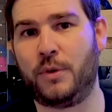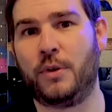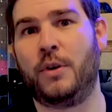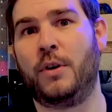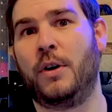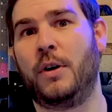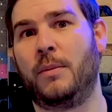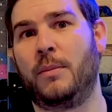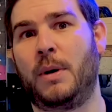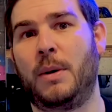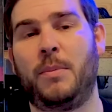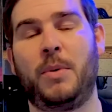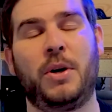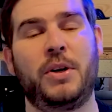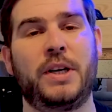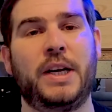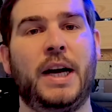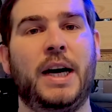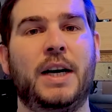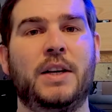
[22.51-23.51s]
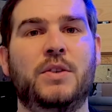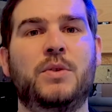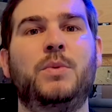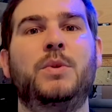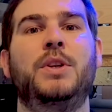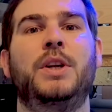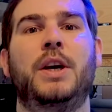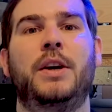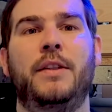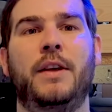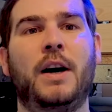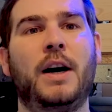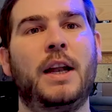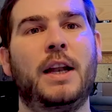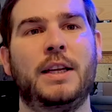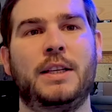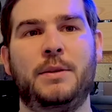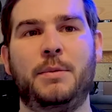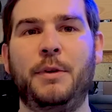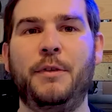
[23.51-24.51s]
or my podcast will know that I
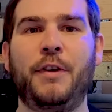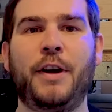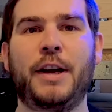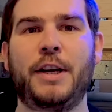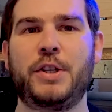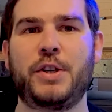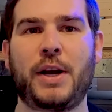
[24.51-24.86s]
like to be very